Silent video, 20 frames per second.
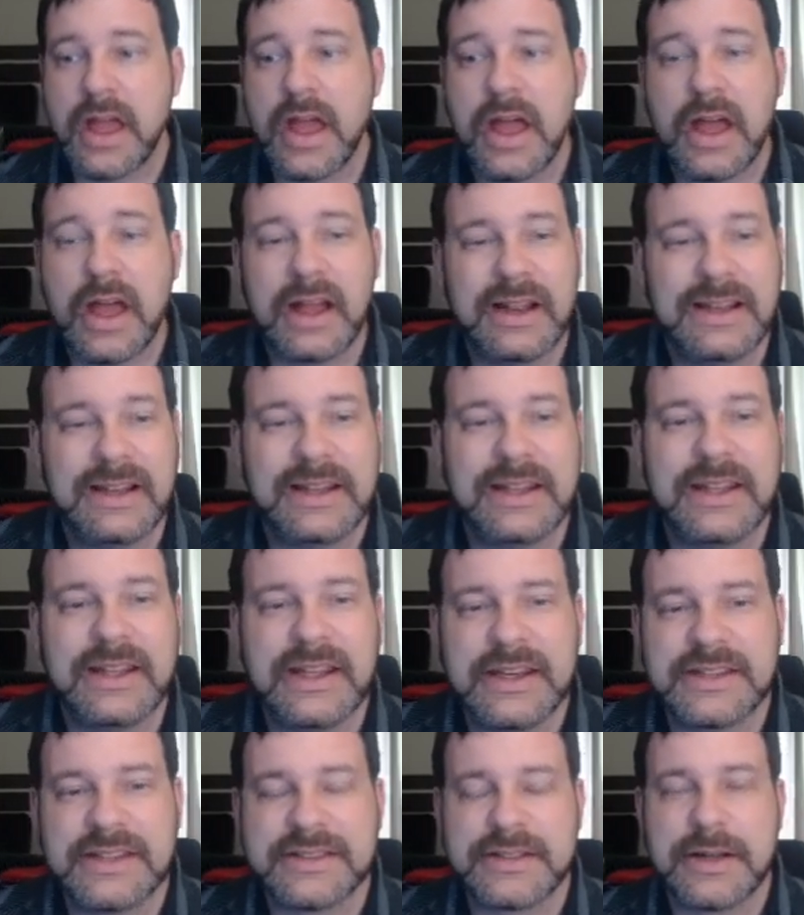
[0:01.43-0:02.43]

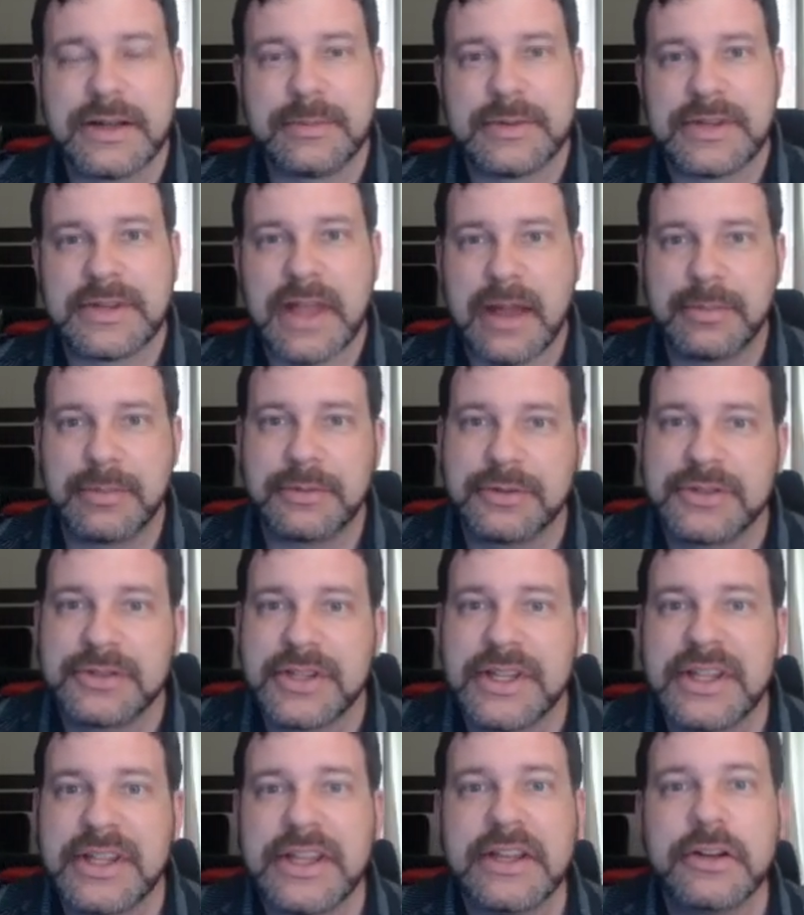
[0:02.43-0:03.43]
Ladies and gentlemen, Capital G
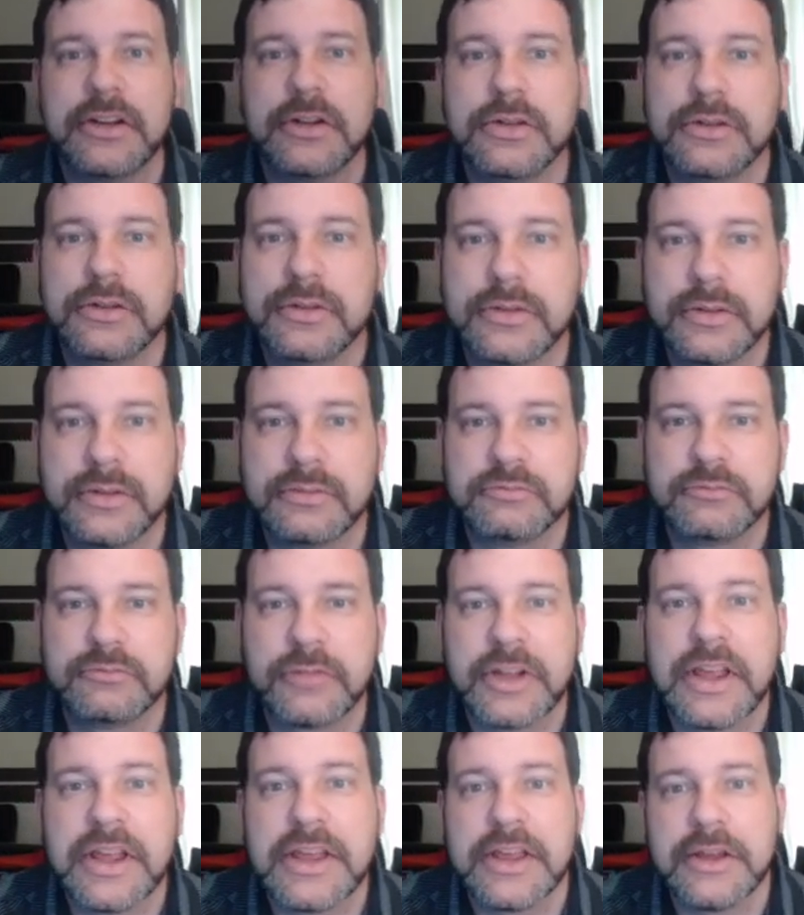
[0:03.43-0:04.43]
here,
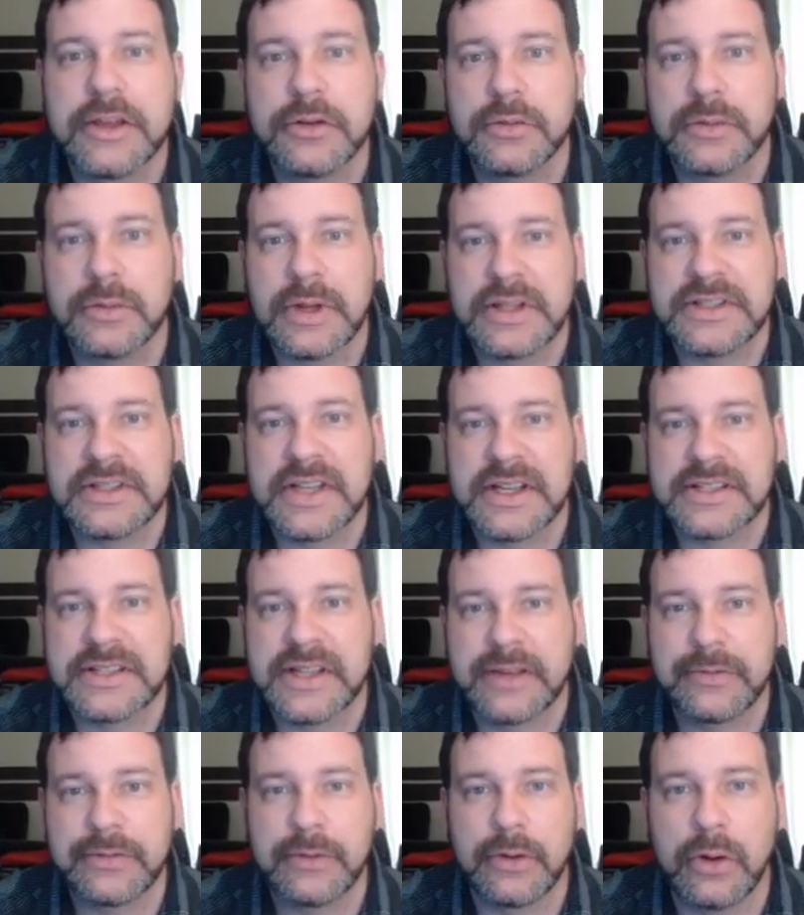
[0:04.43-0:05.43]
bringing you a deck
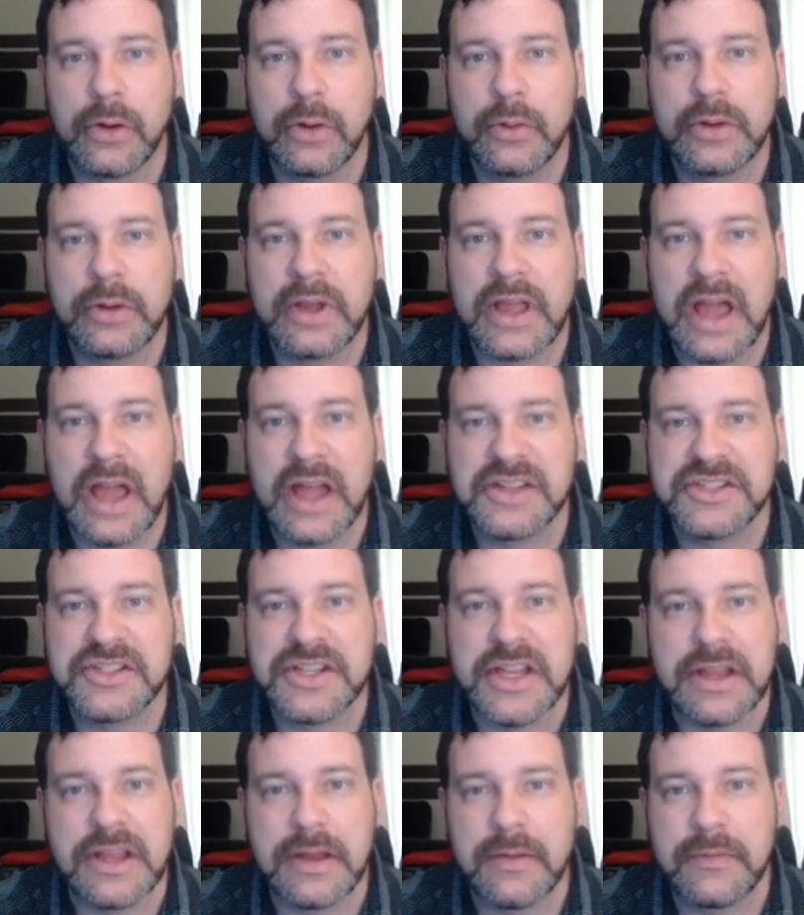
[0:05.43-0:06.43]
tech for
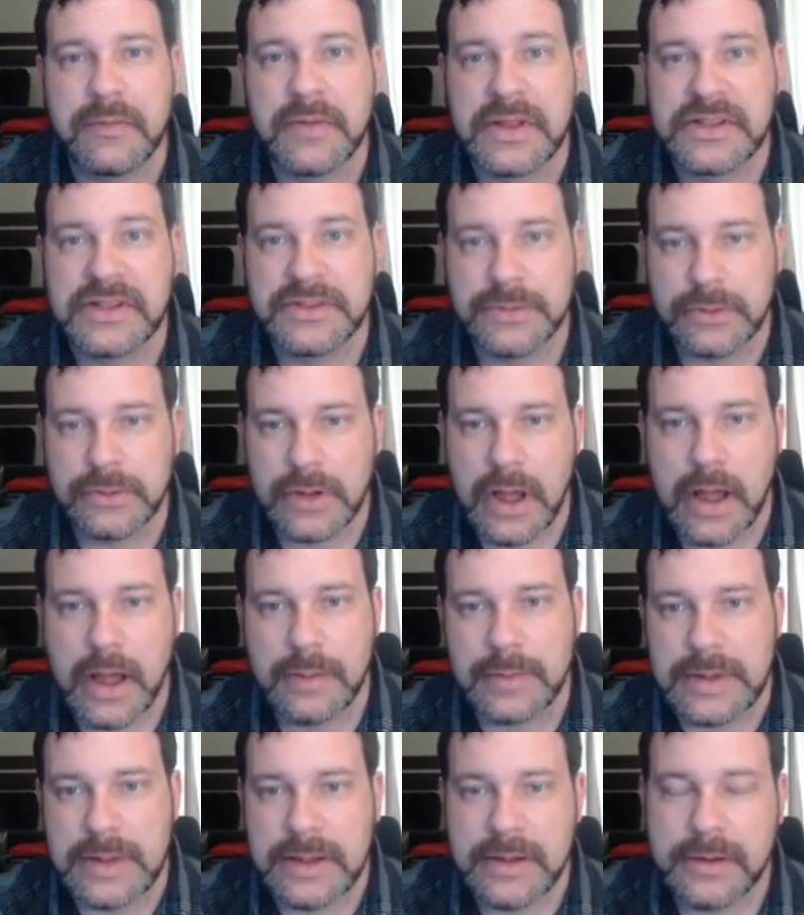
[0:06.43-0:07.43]
O-Kagachi, Vengeful
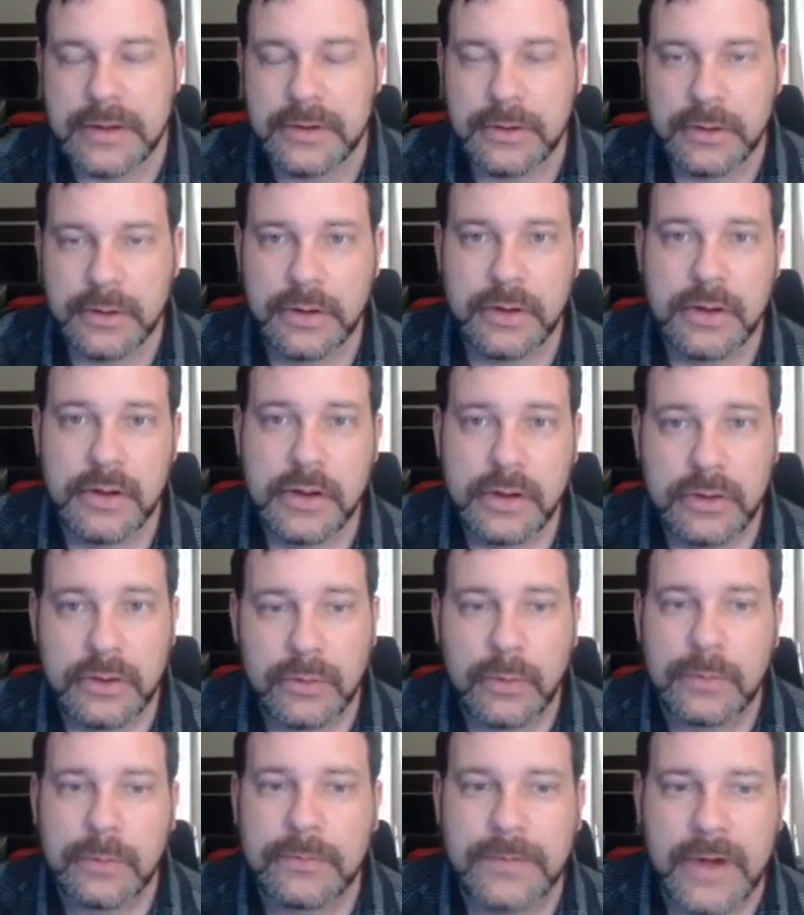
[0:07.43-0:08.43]
Kami.
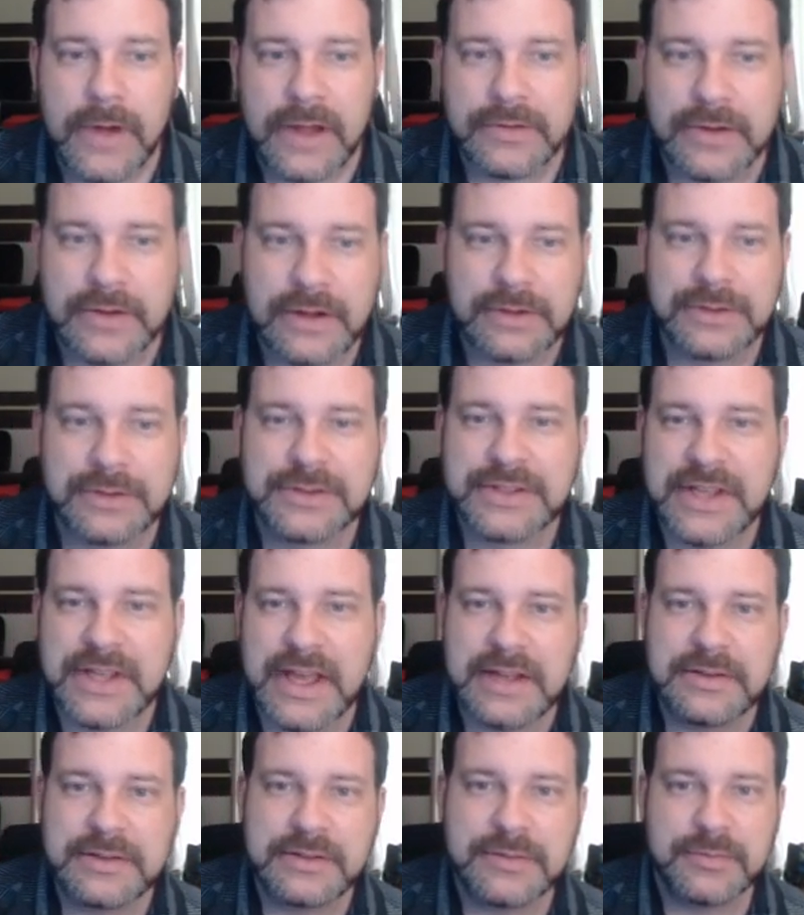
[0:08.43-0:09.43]
Going 5 colors
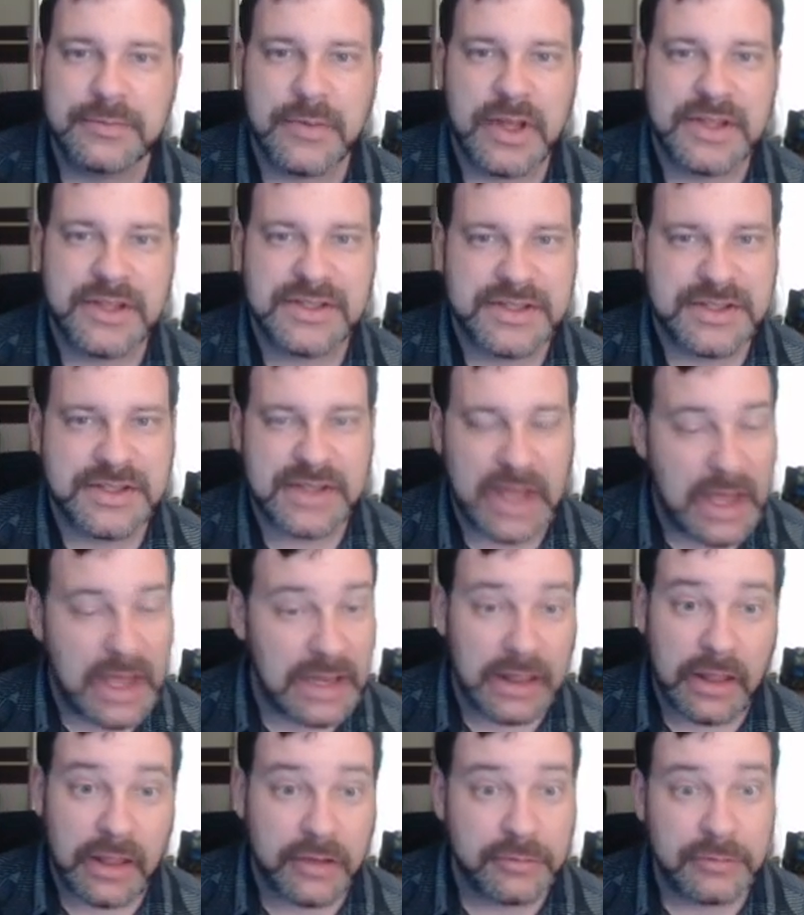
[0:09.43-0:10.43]
again, because I
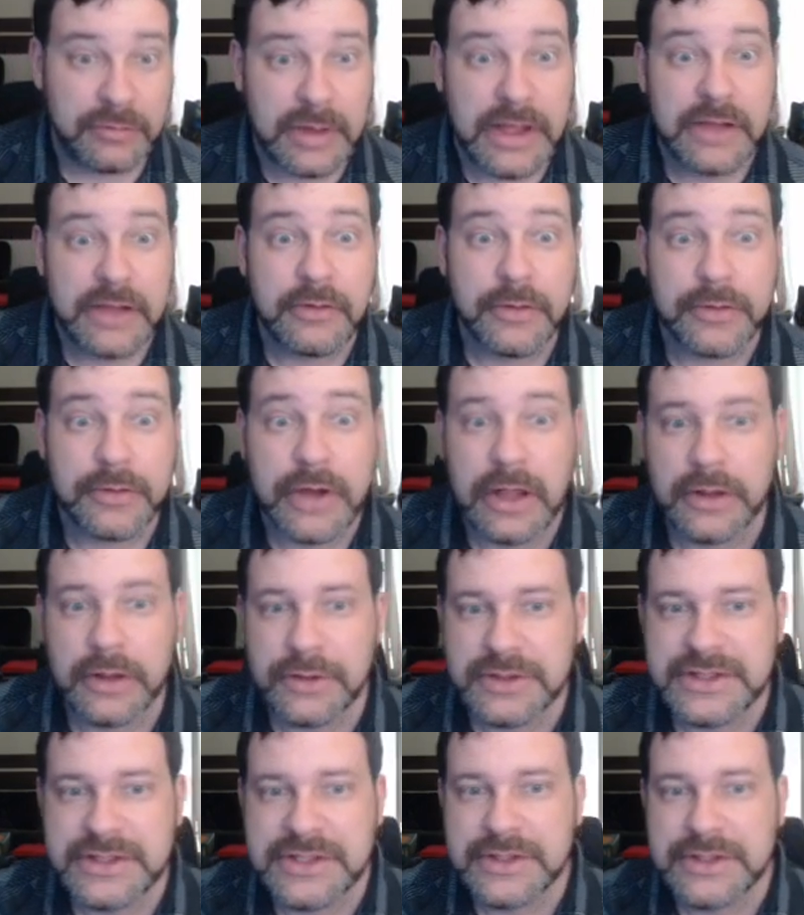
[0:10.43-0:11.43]
love playing with colors.